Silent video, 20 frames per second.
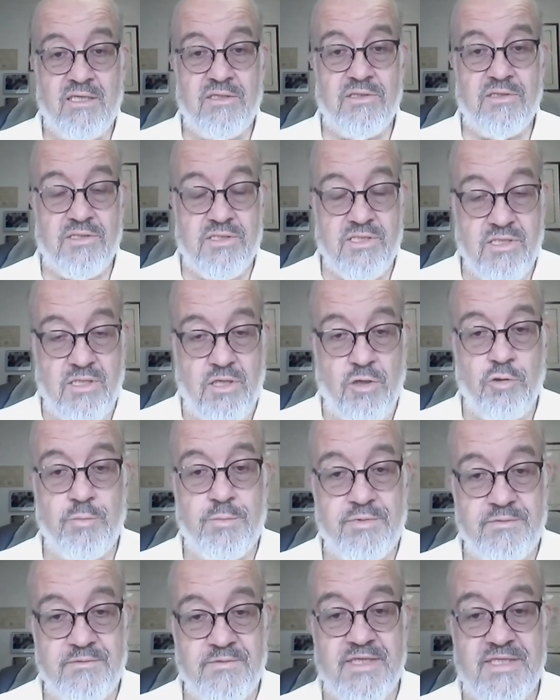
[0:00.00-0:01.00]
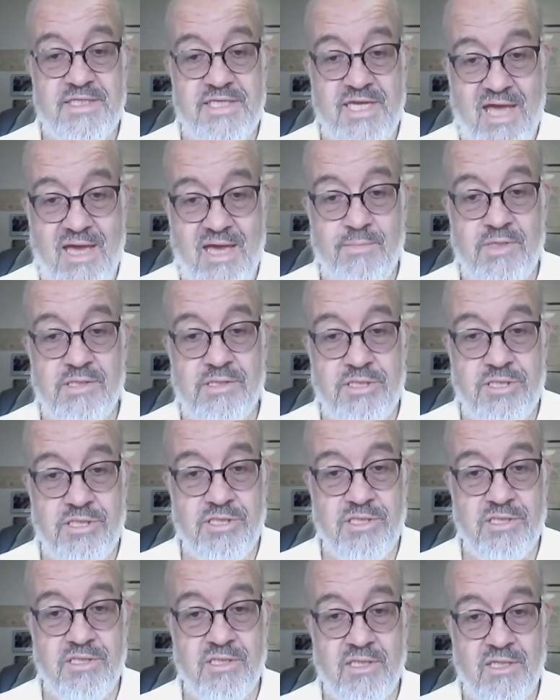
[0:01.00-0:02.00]
the scope of the
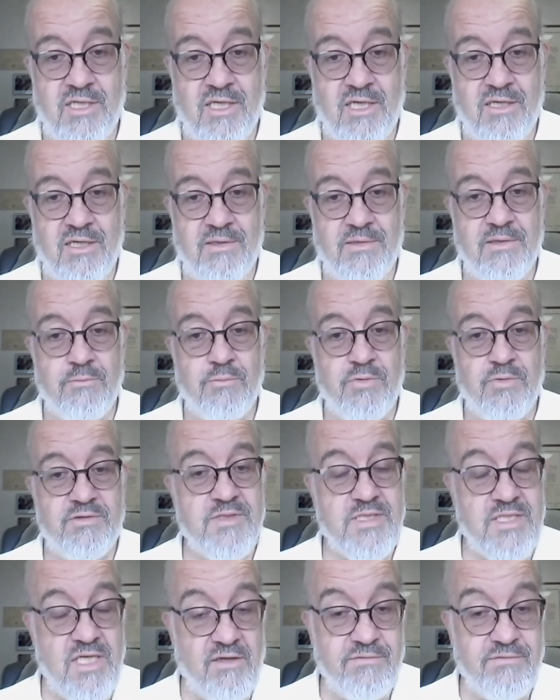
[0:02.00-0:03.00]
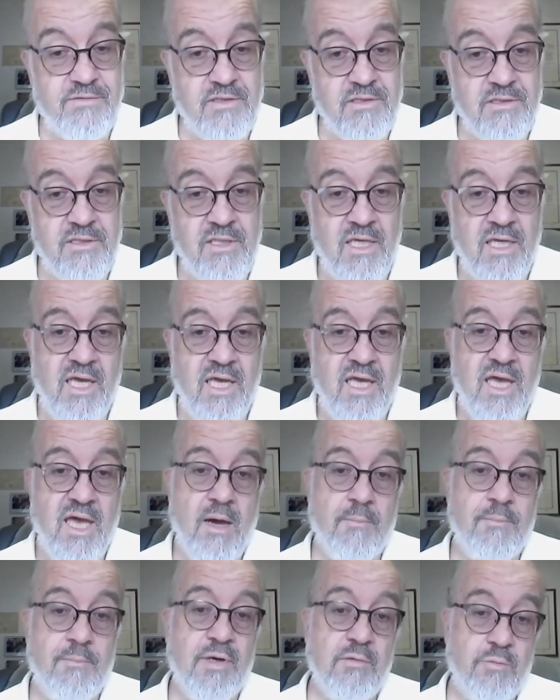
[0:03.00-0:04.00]
damage that we've suffered,
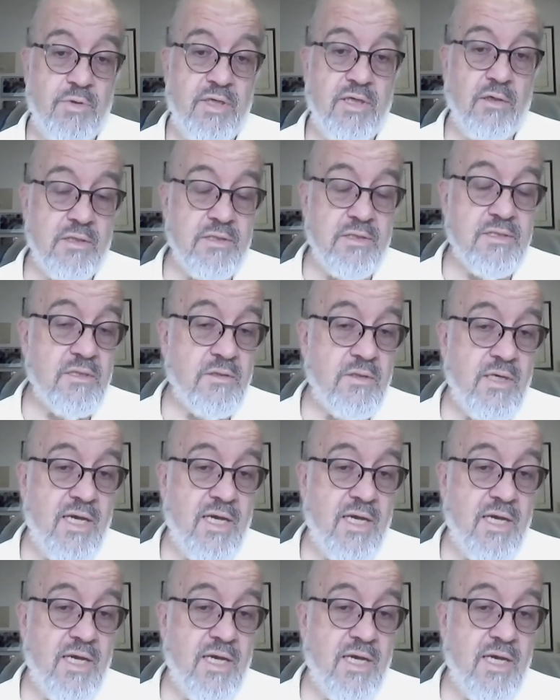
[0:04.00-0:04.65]
but we also